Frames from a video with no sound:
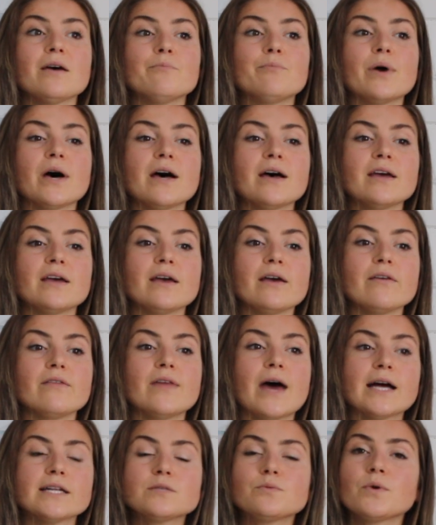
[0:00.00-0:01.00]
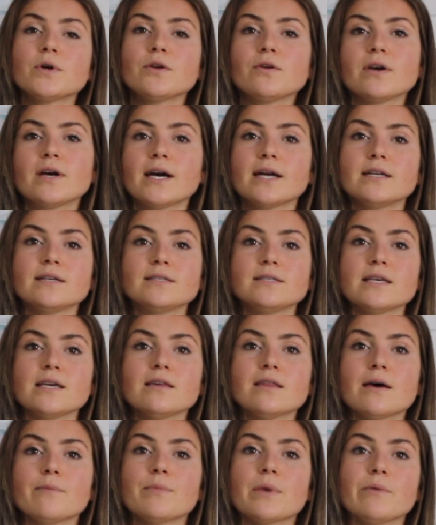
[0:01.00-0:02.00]
But that's where you can kind of see
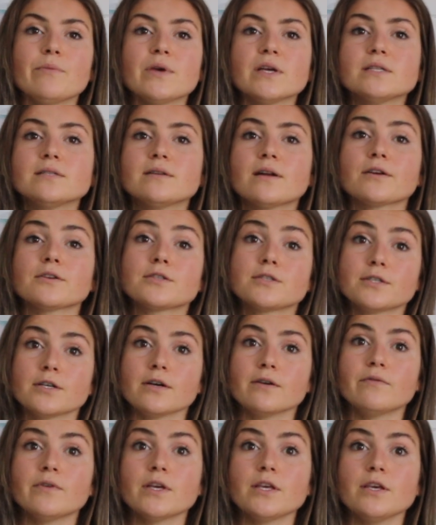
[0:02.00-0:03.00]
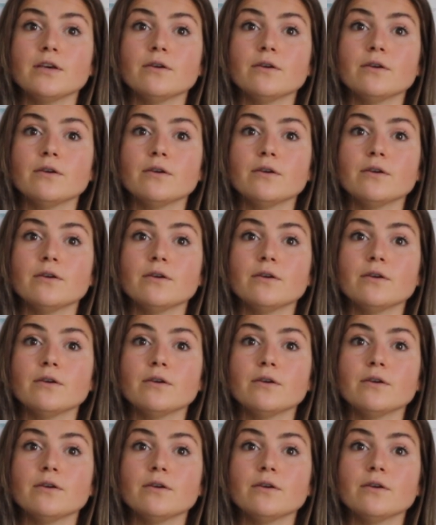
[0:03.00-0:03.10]
that maybe it's not serving